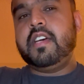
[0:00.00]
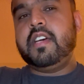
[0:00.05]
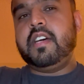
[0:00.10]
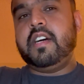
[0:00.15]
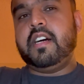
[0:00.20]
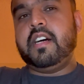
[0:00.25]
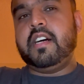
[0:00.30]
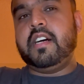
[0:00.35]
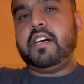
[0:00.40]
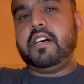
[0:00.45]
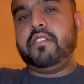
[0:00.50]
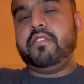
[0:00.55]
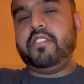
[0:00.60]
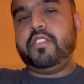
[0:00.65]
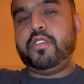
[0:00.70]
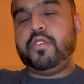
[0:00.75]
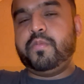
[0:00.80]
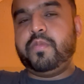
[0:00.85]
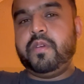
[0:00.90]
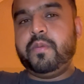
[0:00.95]
with
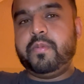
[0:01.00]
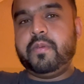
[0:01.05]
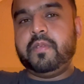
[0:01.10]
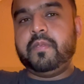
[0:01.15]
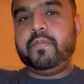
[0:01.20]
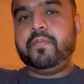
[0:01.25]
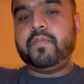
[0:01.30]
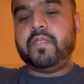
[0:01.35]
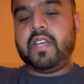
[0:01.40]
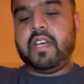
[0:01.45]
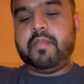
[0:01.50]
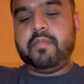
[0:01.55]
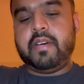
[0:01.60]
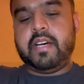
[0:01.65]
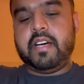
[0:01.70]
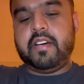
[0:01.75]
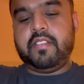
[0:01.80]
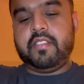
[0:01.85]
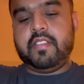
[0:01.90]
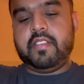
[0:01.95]
you people
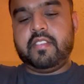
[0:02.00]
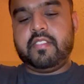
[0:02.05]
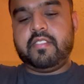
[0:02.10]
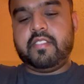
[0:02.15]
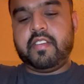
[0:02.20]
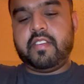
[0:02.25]
about this